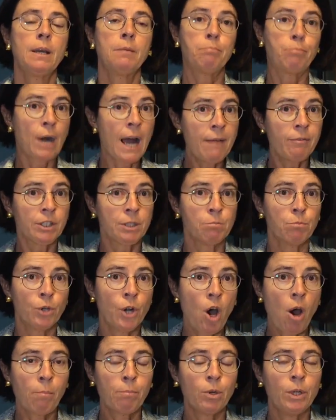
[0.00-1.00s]
private
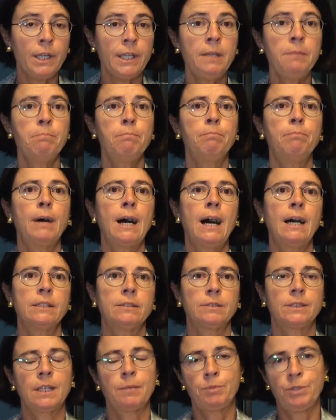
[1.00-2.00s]
monopoly,
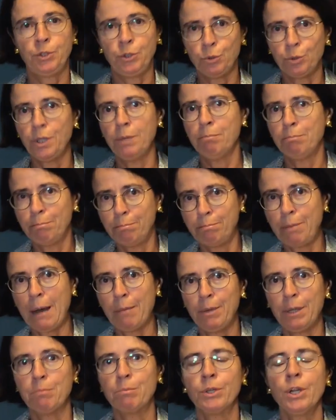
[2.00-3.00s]
but substituting
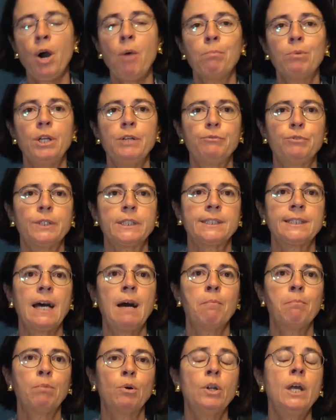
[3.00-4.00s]
public monopoly, for
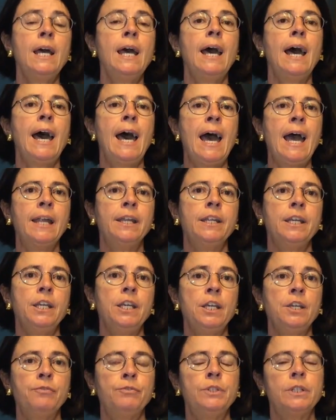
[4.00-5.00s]
example, and
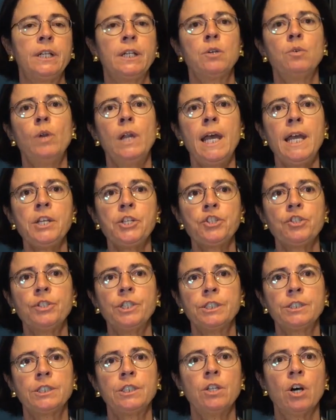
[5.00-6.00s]
if the regulation
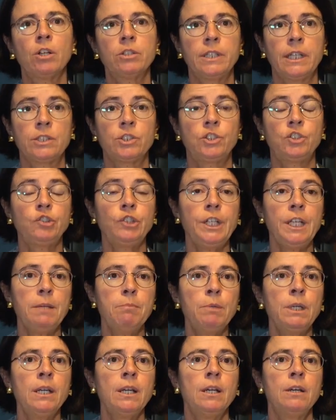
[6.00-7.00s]
is not
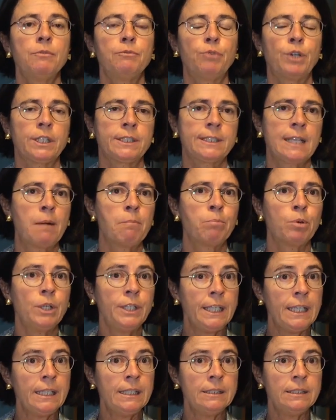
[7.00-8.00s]
extreme, for example,
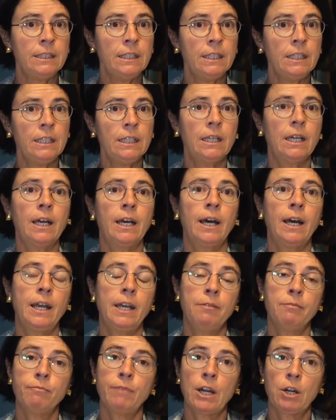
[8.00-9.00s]
in the
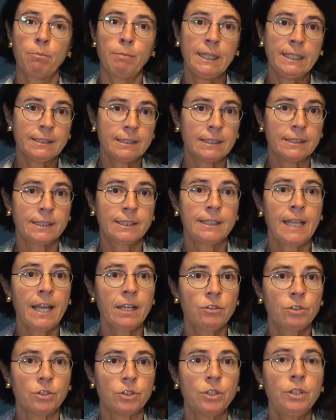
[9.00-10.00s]
environmental
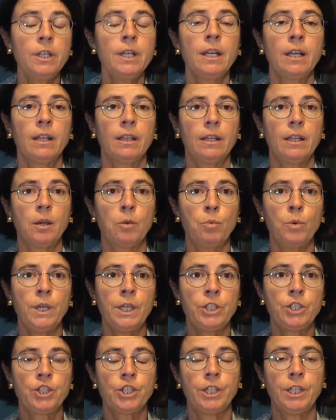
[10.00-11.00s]
sector,
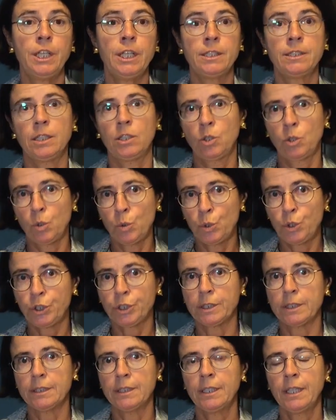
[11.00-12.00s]
which is a
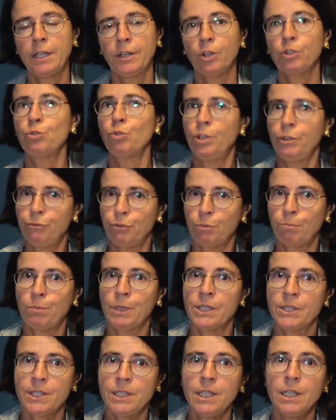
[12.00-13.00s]
crucial, not only for
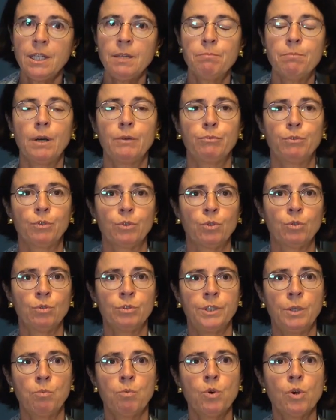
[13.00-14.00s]
Brazil, but for all
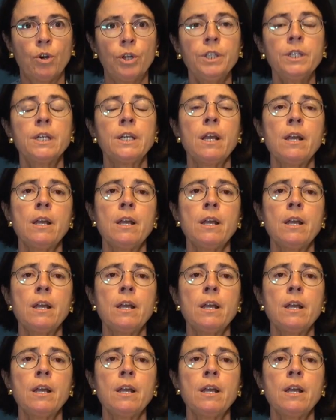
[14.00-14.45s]
the world.